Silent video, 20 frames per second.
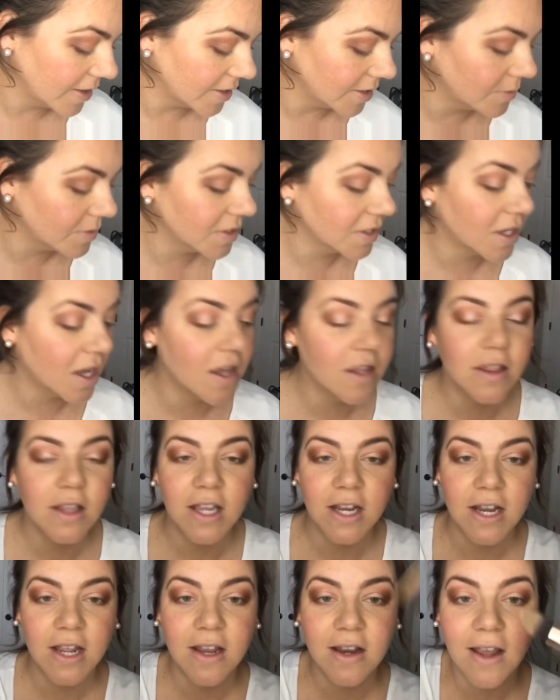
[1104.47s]
This one's called
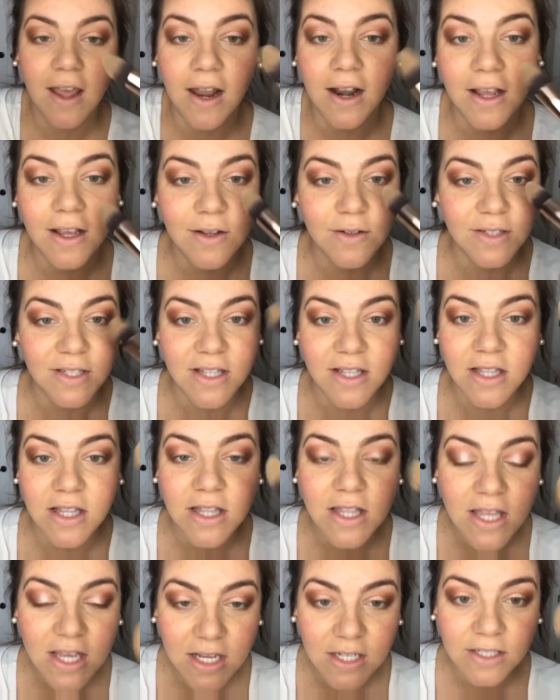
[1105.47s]
Linen, and I use
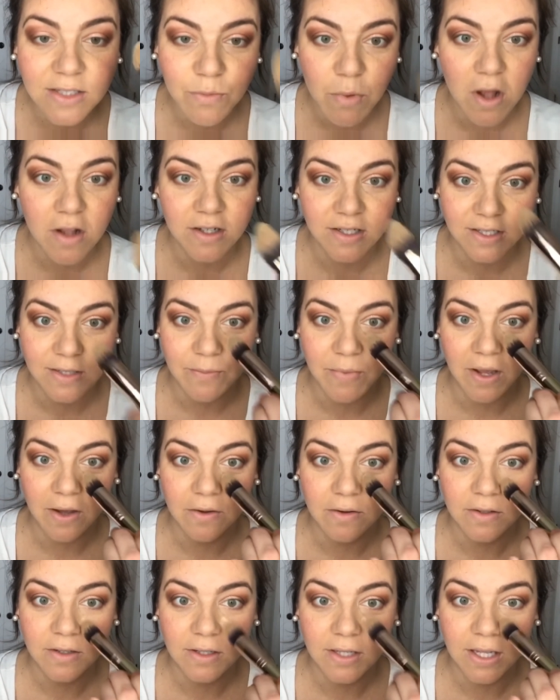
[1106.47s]
the smallest amount,